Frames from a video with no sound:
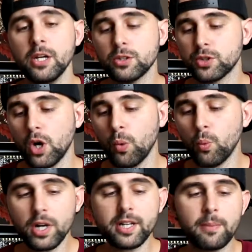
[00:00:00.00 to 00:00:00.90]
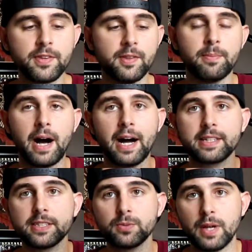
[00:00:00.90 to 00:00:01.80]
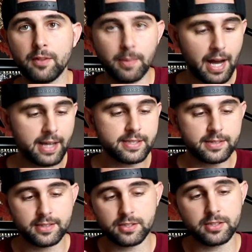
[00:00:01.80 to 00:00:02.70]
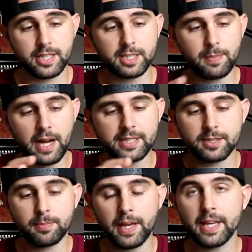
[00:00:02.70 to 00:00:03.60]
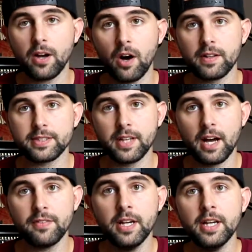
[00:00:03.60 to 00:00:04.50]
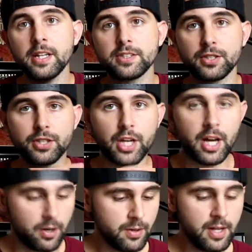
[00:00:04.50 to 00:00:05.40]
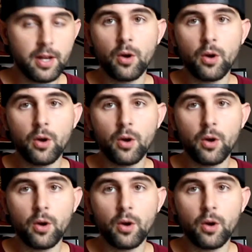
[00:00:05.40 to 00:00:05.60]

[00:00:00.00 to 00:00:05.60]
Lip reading: So what comes in the box is we have the box. This is a nice box, it's pink, all its stuff, it's good to go.